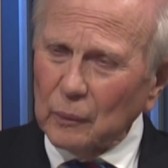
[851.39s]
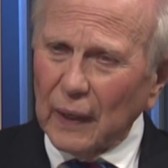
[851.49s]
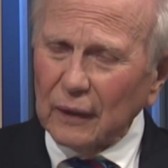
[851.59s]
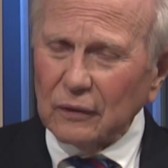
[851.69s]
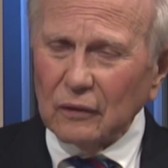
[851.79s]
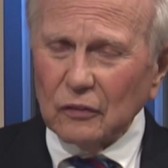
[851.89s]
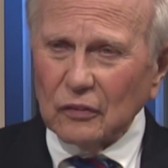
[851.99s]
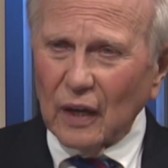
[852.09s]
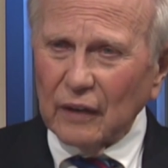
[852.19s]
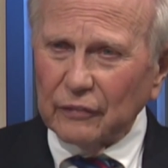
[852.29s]
about the
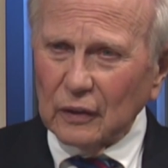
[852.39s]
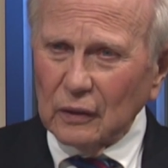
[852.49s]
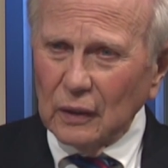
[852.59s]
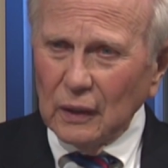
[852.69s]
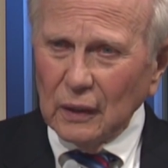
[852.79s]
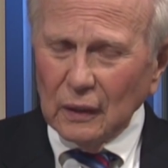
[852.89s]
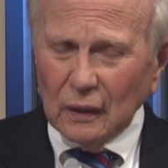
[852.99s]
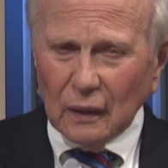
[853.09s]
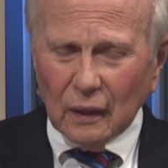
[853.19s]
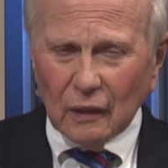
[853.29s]
staffing
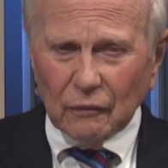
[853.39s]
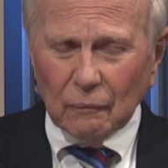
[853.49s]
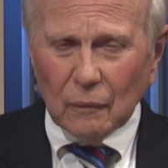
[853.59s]
uh,